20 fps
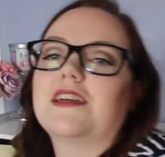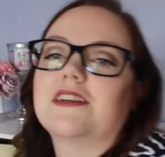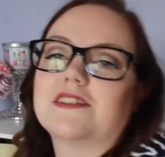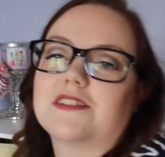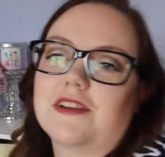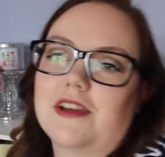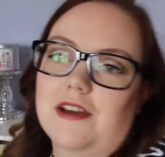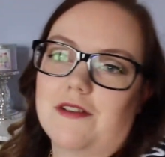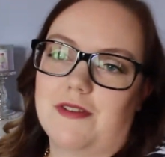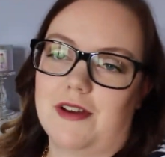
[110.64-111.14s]
yes,
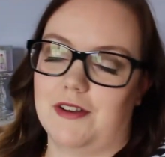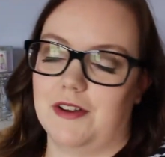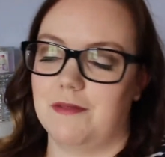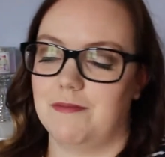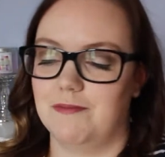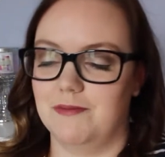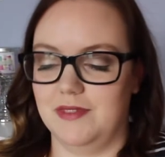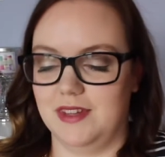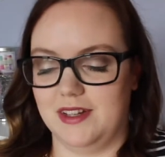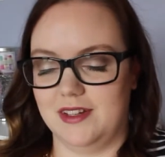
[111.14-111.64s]
okay, I found it.
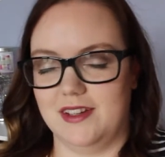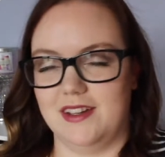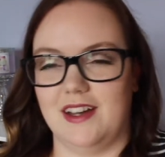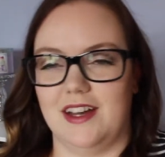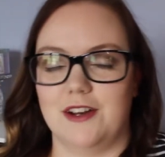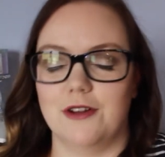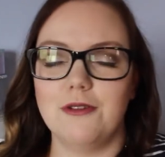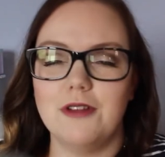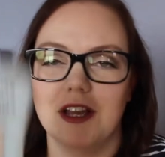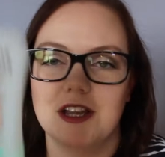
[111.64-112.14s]

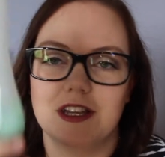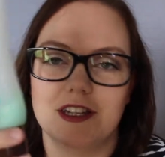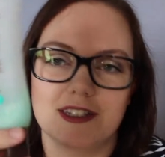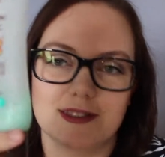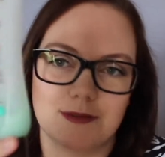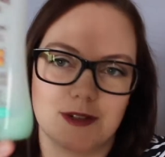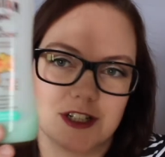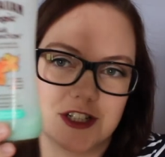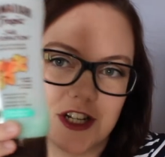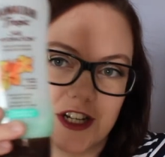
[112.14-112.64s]
I don't like it
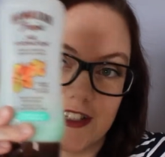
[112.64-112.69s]
as much